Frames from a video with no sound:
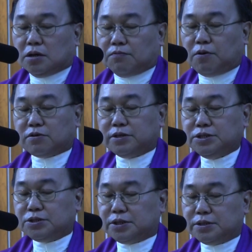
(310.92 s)
For
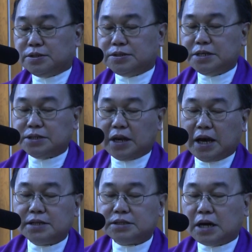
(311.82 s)
Christians, these
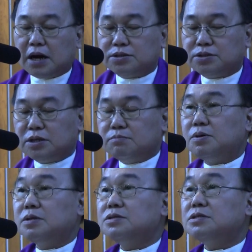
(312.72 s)
lights are
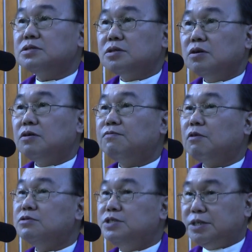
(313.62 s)
symbols
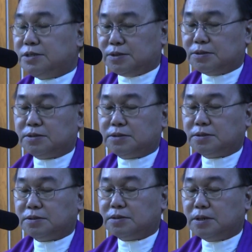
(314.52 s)
for Jesus,
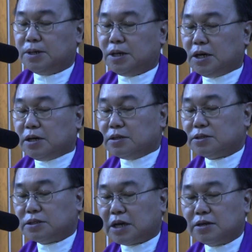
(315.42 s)
the
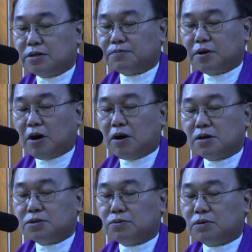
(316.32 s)
Son of
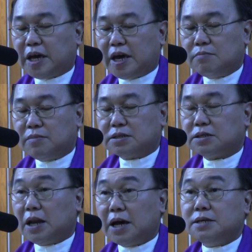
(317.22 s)
God who came
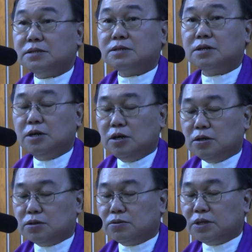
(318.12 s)
as light
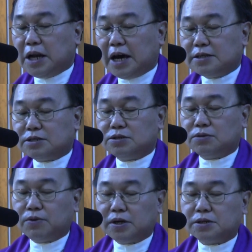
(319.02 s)
to enlighten
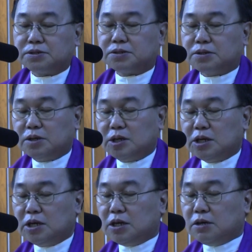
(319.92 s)
the world
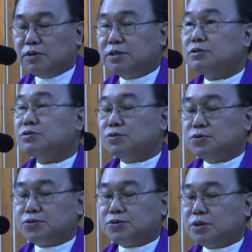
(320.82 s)
with the
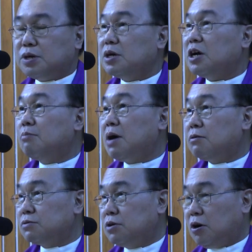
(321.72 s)
truth
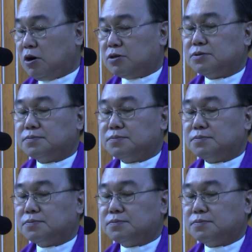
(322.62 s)
about God.